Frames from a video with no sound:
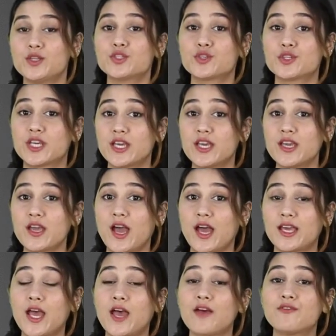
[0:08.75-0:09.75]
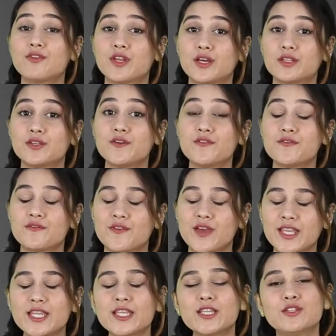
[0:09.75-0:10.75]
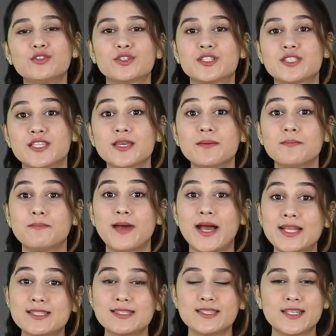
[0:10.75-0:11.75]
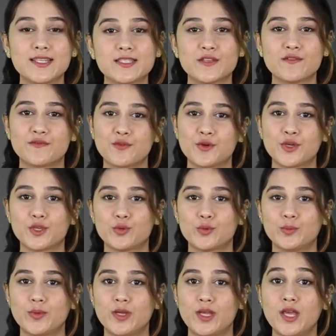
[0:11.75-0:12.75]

Today I have another very interesting maths lesson for you.